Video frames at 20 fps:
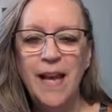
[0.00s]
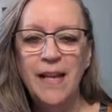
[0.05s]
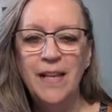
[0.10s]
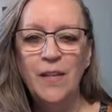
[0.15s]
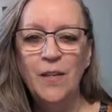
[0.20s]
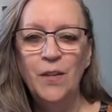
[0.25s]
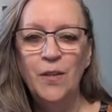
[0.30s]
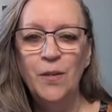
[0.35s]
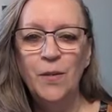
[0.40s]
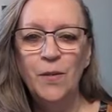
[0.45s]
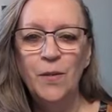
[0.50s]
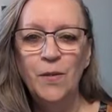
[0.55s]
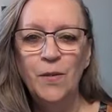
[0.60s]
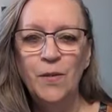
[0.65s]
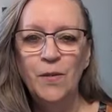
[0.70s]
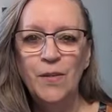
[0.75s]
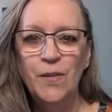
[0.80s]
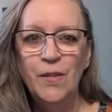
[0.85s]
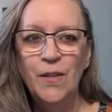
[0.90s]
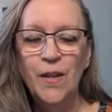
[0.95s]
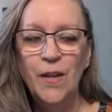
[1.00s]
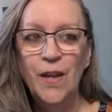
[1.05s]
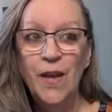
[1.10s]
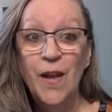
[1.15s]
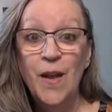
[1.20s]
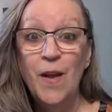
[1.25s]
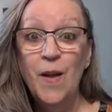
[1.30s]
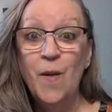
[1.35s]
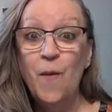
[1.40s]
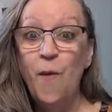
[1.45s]
I use
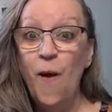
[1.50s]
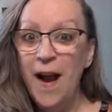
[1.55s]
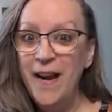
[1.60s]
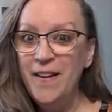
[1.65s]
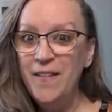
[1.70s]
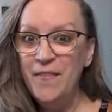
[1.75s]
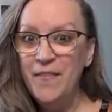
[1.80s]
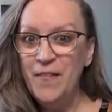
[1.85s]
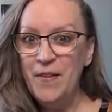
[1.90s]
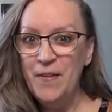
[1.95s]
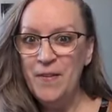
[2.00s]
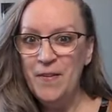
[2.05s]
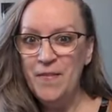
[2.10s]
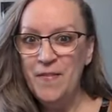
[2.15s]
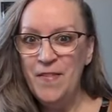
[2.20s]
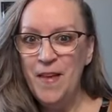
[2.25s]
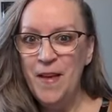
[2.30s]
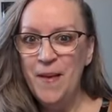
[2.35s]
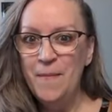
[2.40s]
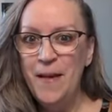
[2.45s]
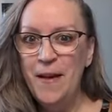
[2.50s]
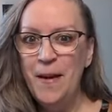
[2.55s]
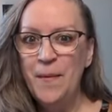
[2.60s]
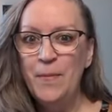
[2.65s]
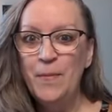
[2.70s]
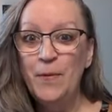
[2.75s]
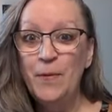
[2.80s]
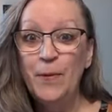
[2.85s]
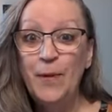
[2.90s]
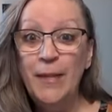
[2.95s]
quite a few of them and
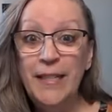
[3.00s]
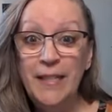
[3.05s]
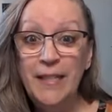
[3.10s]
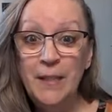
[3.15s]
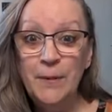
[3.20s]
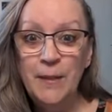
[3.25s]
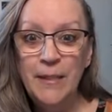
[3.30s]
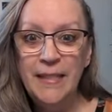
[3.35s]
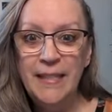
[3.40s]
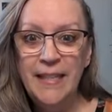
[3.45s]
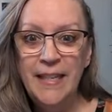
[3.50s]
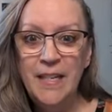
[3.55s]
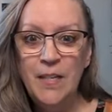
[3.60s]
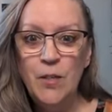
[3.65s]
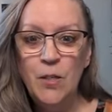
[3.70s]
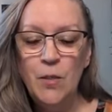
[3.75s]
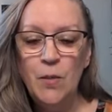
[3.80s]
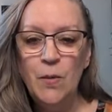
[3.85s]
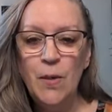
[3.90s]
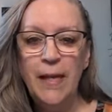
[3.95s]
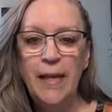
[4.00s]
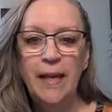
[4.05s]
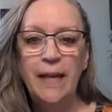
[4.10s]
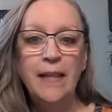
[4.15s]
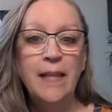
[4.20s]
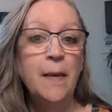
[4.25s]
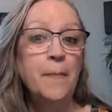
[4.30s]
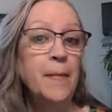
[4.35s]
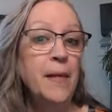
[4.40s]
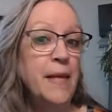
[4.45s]
I'm really
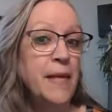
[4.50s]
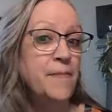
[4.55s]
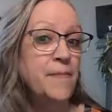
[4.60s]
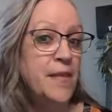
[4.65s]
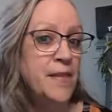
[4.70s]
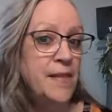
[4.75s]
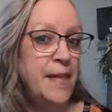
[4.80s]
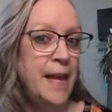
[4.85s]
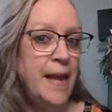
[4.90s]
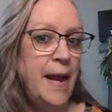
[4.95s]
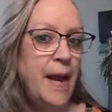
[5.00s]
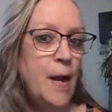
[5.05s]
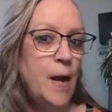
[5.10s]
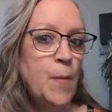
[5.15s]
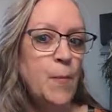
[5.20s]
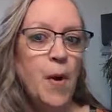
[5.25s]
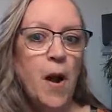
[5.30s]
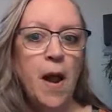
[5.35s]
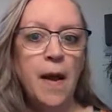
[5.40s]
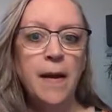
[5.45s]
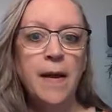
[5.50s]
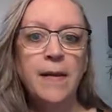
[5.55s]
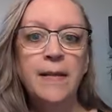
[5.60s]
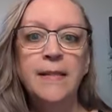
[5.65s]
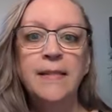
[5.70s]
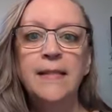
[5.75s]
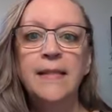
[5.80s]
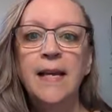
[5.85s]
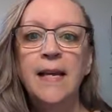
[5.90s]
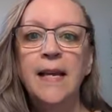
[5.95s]
enjoying them. Even the hair
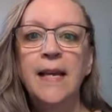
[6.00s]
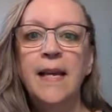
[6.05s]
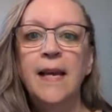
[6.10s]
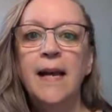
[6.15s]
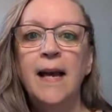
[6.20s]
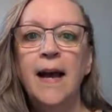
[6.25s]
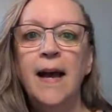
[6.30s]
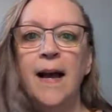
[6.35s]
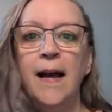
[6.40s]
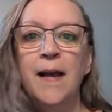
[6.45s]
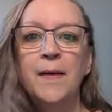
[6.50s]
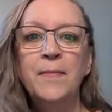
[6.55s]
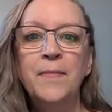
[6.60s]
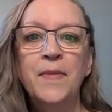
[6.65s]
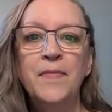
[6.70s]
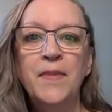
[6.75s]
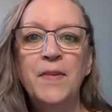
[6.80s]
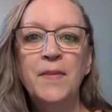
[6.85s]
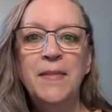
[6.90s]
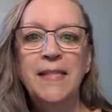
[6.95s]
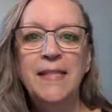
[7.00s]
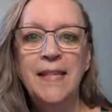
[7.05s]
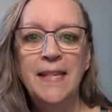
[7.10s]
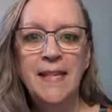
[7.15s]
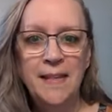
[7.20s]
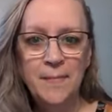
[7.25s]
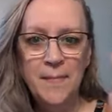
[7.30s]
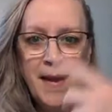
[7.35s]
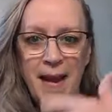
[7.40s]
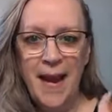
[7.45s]
products, if you
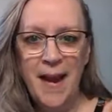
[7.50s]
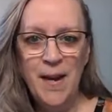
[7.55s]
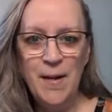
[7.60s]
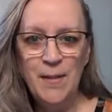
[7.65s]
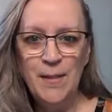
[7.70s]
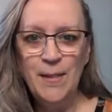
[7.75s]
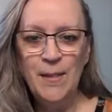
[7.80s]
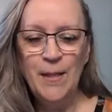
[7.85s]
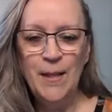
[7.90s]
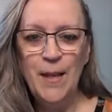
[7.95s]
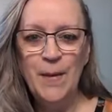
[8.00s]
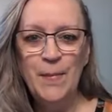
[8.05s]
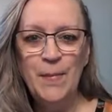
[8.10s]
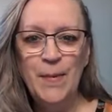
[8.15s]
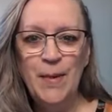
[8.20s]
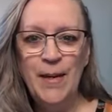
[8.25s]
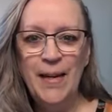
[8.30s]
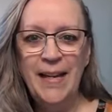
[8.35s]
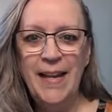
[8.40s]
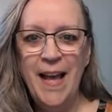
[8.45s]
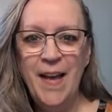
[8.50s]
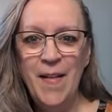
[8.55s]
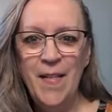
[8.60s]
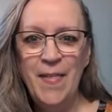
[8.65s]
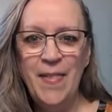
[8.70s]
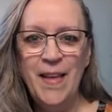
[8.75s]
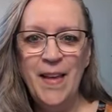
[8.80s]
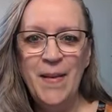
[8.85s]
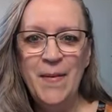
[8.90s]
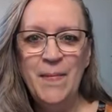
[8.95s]
see my hair's looking pretty
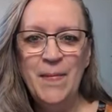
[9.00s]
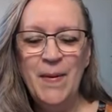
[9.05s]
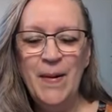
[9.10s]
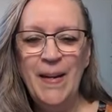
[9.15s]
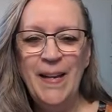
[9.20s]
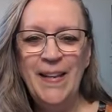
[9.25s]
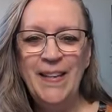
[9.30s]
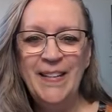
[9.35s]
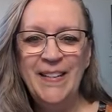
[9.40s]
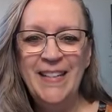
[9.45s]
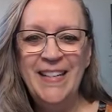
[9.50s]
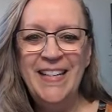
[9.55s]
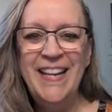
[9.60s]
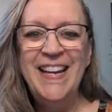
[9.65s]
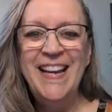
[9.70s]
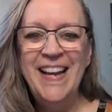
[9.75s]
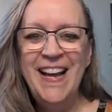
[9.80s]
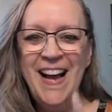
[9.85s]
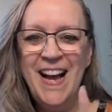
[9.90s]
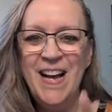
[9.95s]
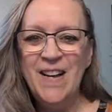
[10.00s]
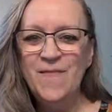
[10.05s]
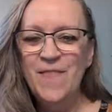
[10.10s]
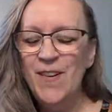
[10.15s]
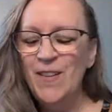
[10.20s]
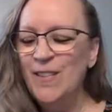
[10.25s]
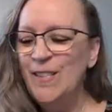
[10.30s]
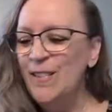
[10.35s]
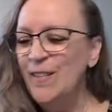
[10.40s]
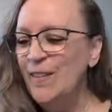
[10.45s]
healthy and pretty good, I'm
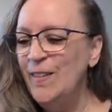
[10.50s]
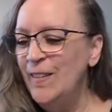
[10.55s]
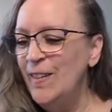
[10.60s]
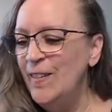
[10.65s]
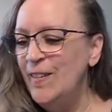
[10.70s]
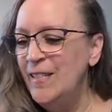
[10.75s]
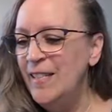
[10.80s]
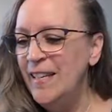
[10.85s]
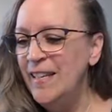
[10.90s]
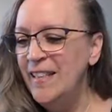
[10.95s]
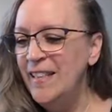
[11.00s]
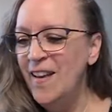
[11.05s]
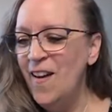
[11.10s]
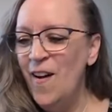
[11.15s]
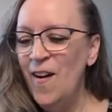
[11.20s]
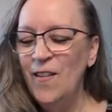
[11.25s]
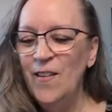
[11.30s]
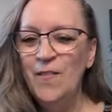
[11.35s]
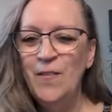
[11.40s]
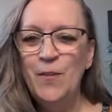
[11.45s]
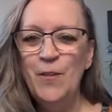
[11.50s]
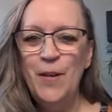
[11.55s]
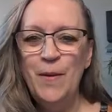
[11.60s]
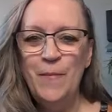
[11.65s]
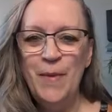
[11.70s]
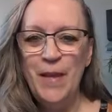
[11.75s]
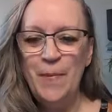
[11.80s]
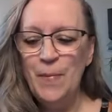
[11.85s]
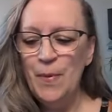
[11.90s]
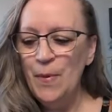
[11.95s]
also using the Olive Tree
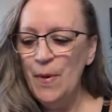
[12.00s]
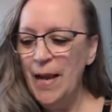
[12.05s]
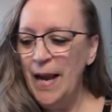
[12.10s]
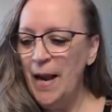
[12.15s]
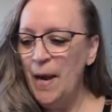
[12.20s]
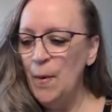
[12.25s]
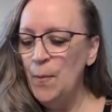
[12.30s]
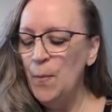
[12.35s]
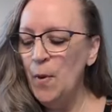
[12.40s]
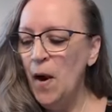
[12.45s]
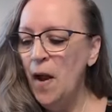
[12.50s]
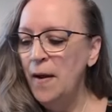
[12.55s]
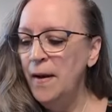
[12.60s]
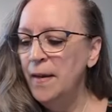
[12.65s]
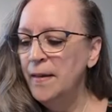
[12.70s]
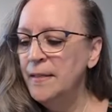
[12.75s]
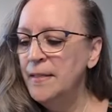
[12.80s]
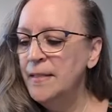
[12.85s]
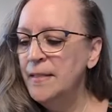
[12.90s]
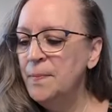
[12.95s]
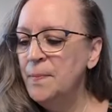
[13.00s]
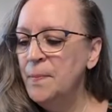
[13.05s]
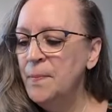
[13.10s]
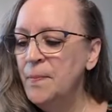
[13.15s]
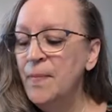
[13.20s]
People hair products.